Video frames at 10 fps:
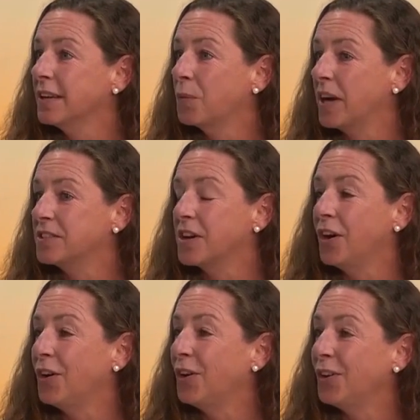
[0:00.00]
and waits
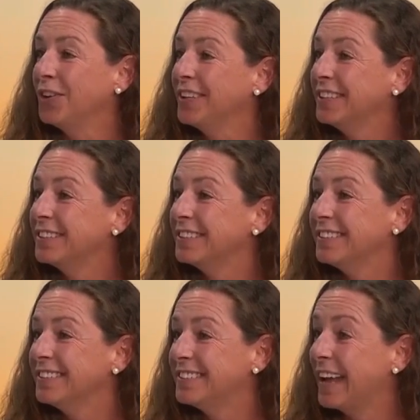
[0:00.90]
all
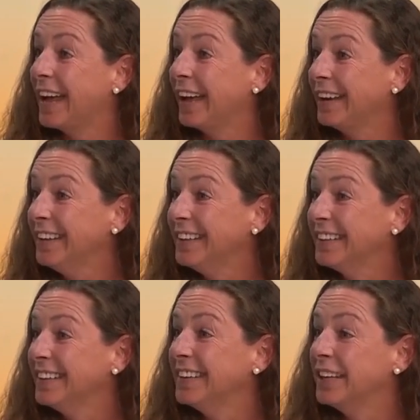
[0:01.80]
day
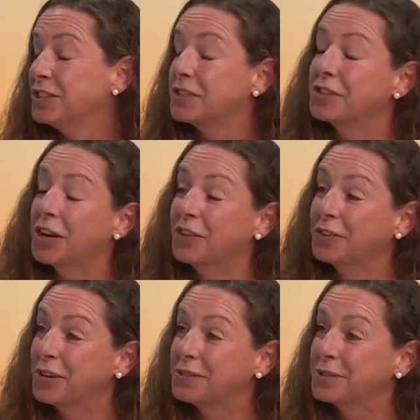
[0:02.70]
and doesn't go to the
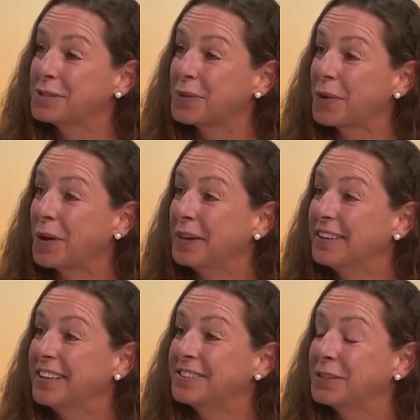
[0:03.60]
grocery store
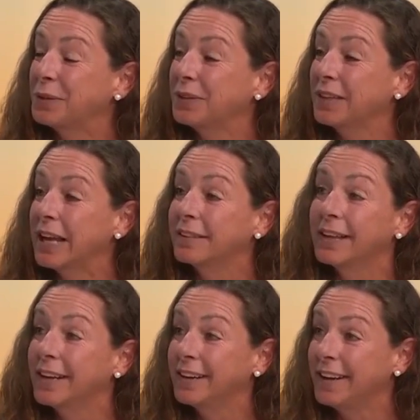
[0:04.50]
until late,
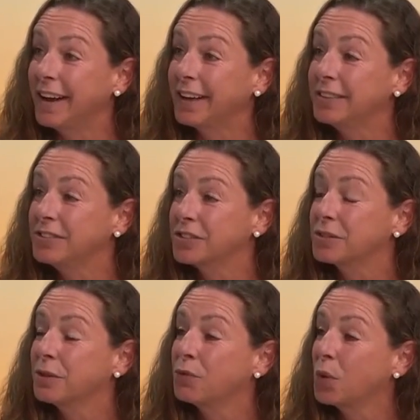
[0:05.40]
late at night just
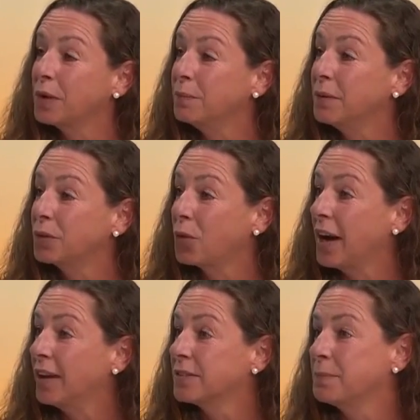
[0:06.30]
to avoid
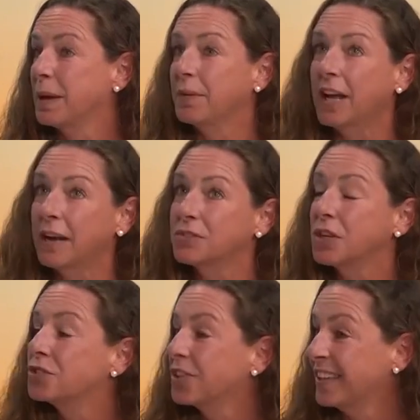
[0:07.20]
crowds. Maybe they have
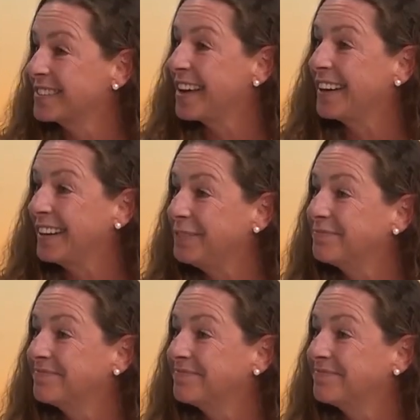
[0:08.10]
social anxiety.